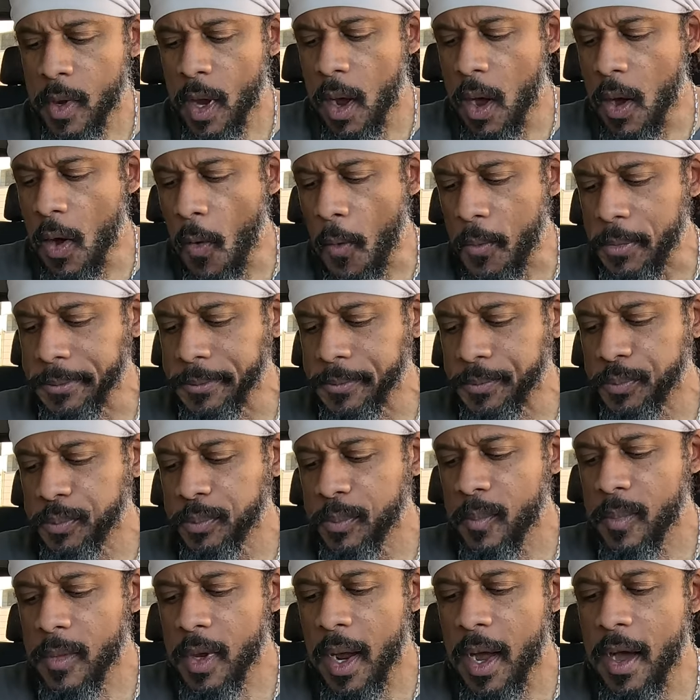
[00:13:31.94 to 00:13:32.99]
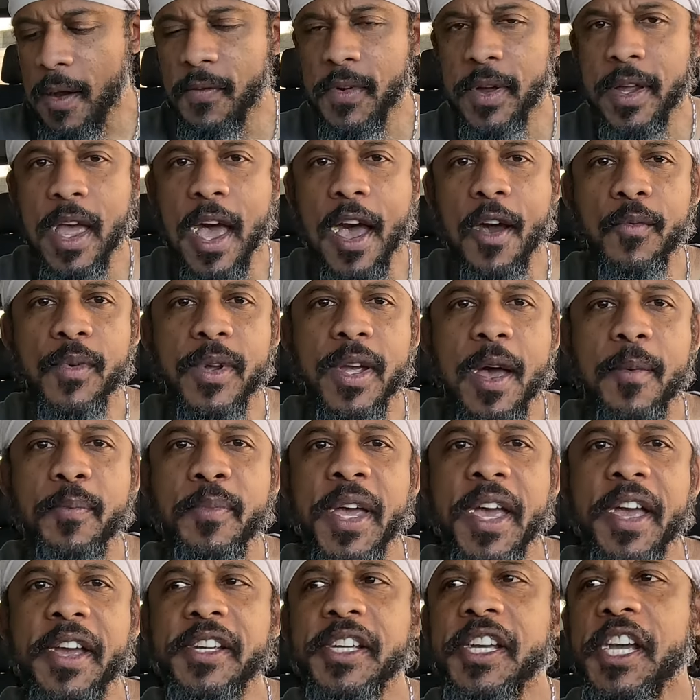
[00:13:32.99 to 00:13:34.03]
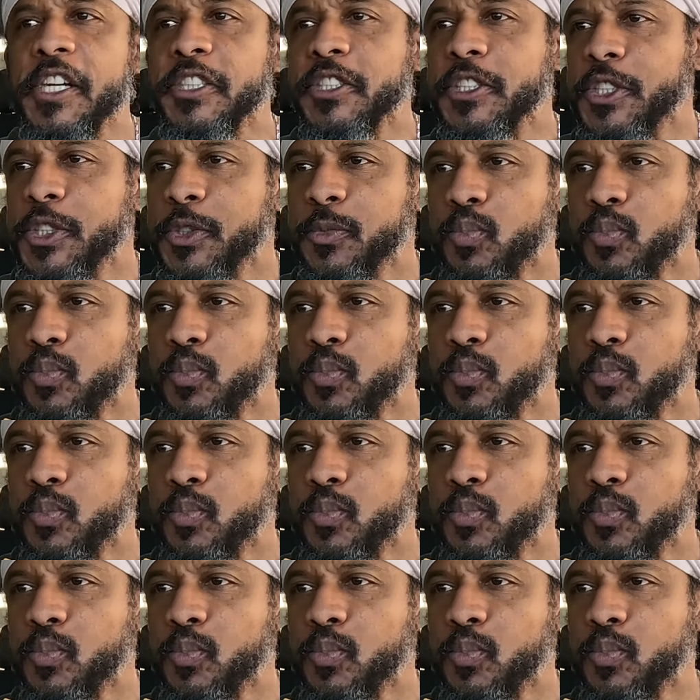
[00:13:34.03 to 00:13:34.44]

Oh, I forgot. We got pancakes.